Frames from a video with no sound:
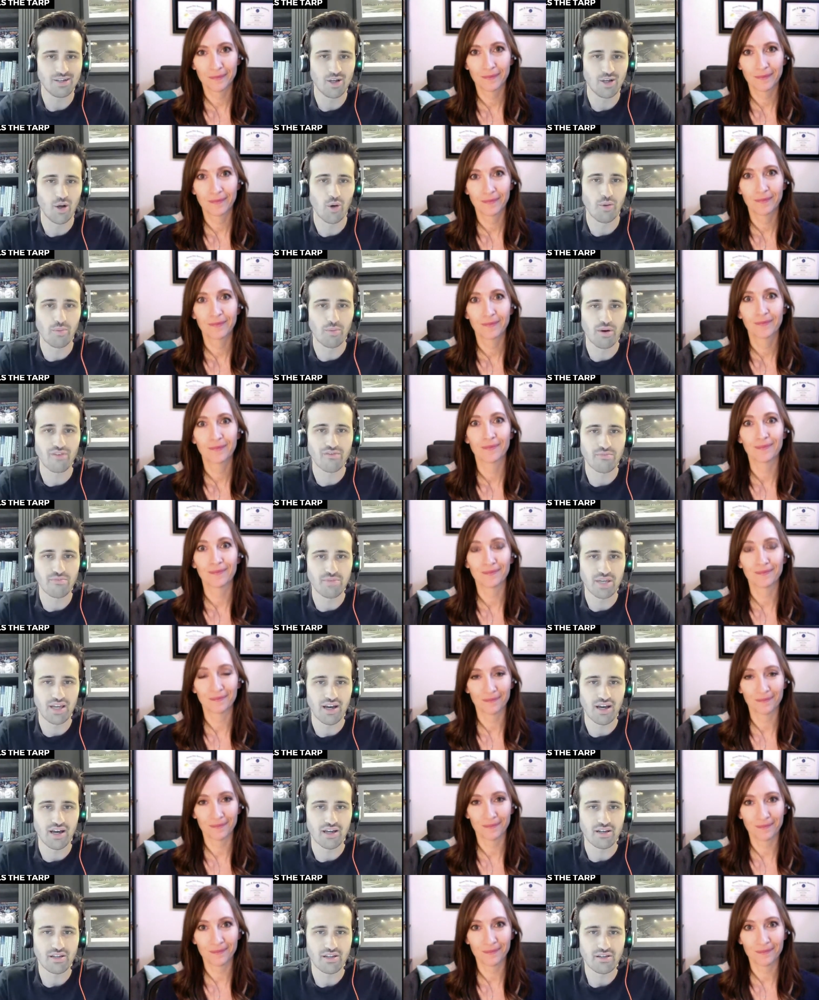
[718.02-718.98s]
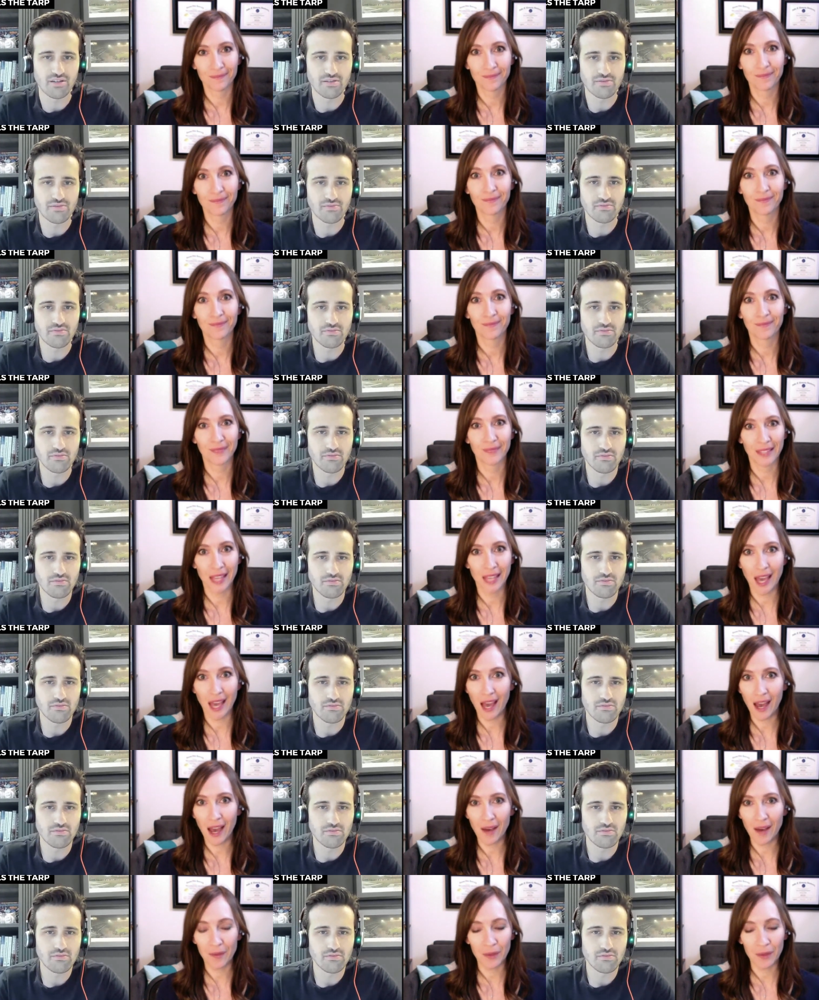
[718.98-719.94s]
Speaker 1: go above and beyond. Mm-hmm.
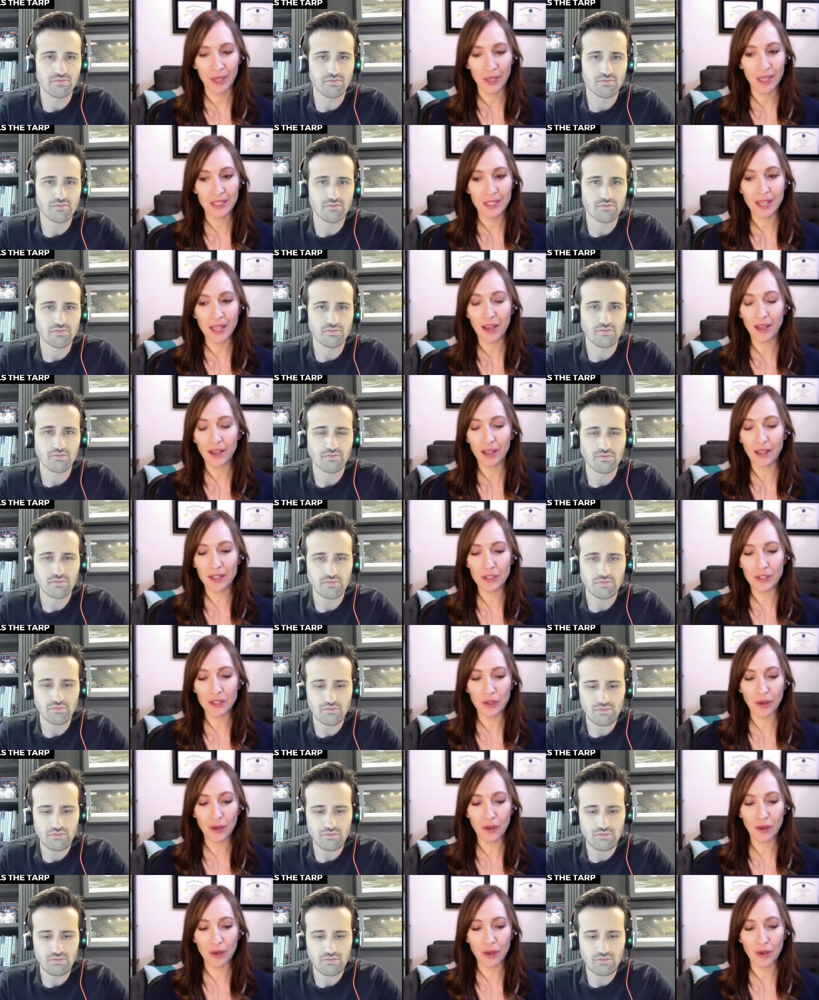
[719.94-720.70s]
Speaker 2: Yeah, because uh, because